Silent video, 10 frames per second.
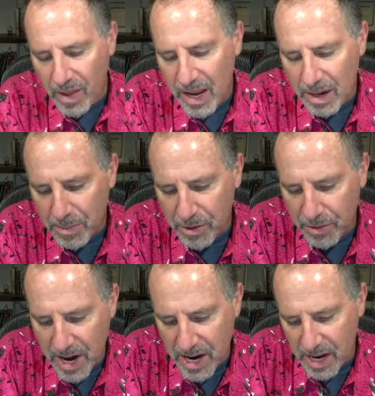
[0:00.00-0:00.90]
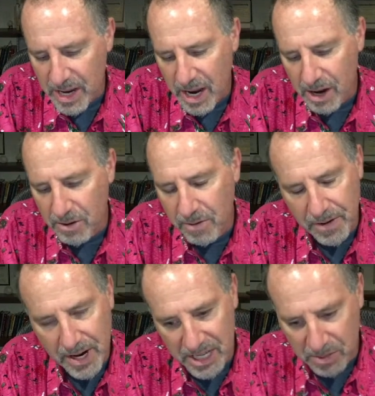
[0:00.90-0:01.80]
And I'm creating a Yahoo
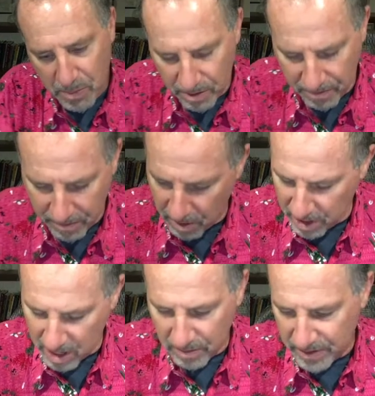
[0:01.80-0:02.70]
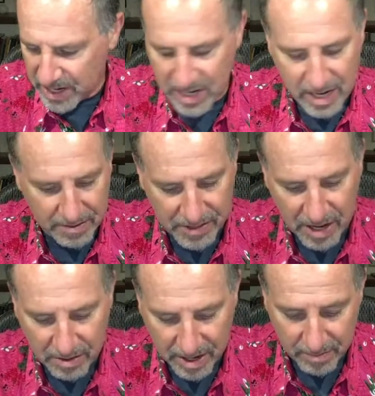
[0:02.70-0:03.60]
Finance portfolio of ETFs
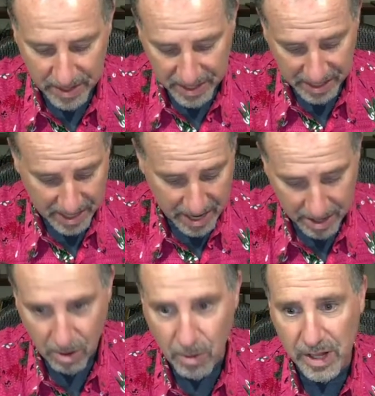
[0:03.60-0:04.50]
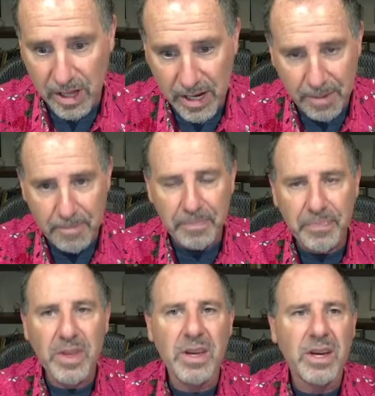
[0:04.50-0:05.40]
that'll give me this data quickly.
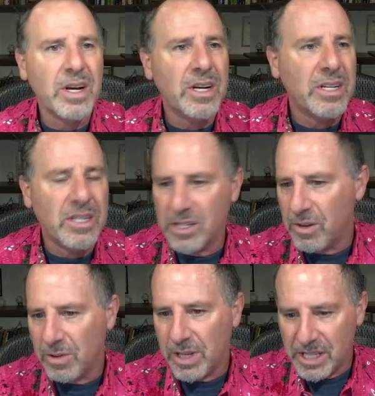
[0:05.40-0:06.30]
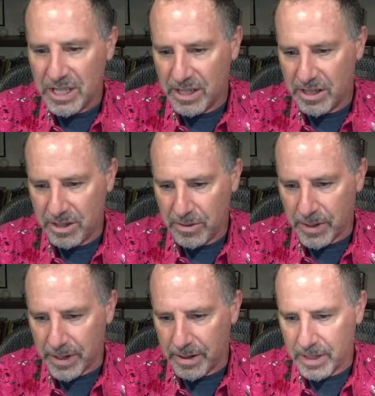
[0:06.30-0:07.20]
So let's do
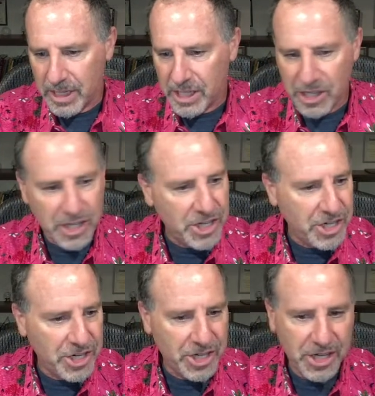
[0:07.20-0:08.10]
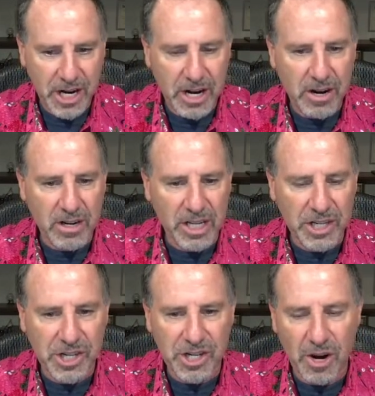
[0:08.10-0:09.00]
it. Let's share and
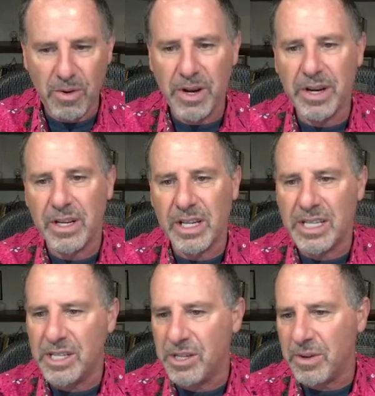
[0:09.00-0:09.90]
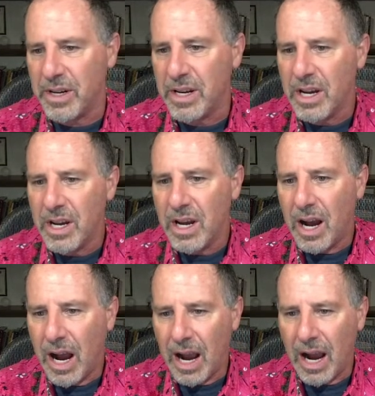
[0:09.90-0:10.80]
let's show it and let's do it.
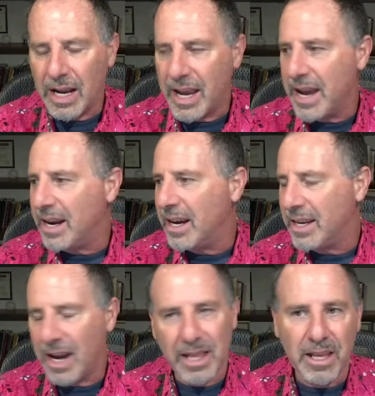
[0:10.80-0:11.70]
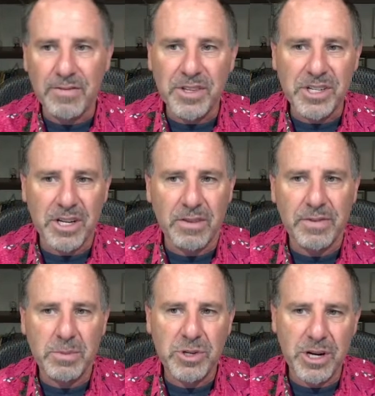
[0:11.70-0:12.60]
I love this stuff
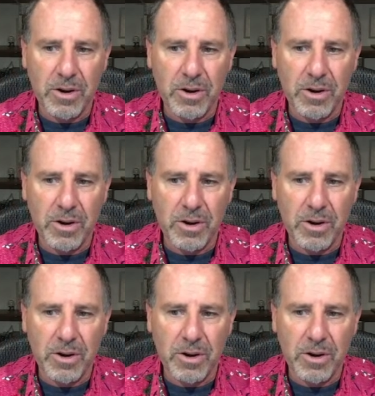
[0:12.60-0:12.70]
and I'm trying